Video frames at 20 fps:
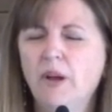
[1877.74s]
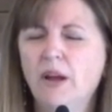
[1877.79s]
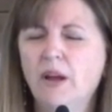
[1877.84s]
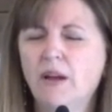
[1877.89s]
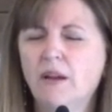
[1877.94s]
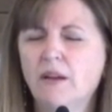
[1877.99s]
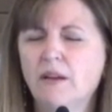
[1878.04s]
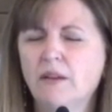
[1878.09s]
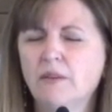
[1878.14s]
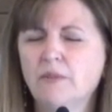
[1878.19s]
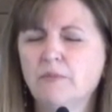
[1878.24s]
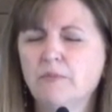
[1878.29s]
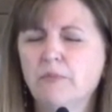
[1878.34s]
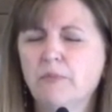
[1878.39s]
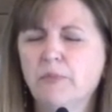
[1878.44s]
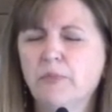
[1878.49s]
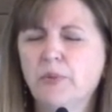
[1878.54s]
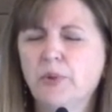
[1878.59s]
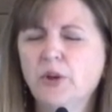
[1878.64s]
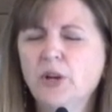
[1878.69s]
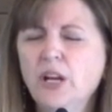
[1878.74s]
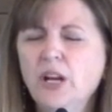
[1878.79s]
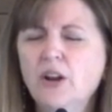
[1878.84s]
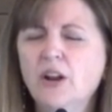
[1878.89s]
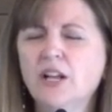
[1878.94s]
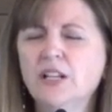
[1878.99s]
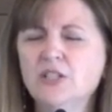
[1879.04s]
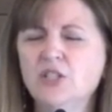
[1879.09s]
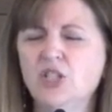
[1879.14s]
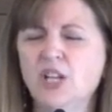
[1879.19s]
uh, put
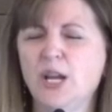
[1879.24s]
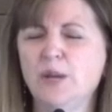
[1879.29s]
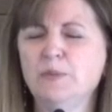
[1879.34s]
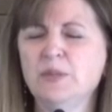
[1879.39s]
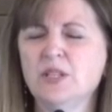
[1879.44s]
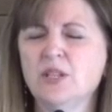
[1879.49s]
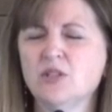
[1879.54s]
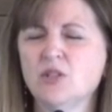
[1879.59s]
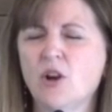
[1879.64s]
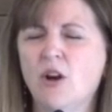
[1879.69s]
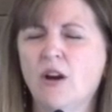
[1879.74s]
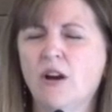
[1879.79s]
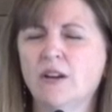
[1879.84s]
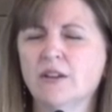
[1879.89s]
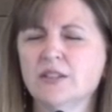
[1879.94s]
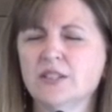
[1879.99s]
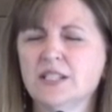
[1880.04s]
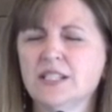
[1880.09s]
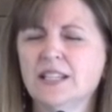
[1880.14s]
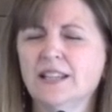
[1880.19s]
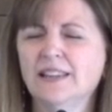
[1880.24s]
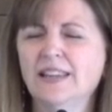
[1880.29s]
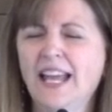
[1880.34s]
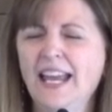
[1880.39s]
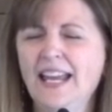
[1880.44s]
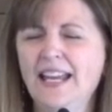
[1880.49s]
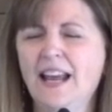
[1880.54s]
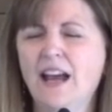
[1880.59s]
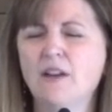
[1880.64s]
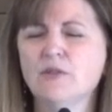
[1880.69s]
it on James's heart to
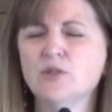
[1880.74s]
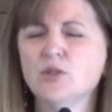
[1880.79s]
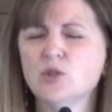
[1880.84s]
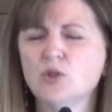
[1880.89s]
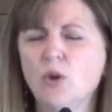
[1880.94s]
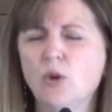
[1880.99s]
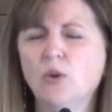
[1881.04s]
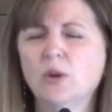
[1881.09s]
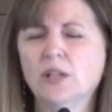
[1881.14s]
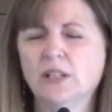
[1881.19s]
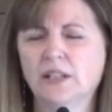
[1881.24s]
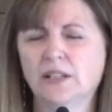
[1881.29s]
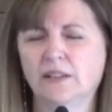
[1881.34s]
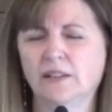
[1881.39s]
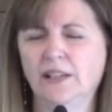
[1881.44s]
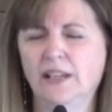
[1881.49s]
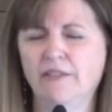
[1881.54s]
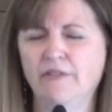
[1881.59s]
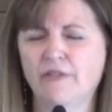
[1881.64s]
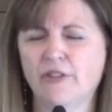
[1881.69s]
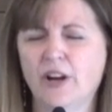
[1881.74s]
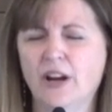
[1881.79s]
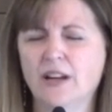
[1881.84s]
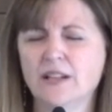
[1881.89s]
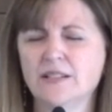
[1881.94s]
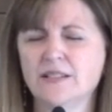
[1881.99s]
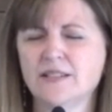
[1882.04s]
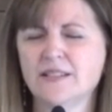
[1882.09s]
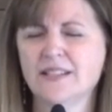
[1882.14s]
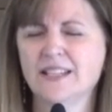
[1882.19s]
lay it out so clearly for
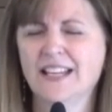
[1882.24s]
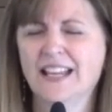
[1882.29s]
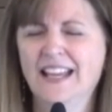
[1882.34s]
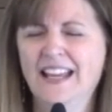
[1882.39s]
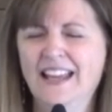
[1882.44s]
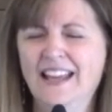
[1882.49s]
us,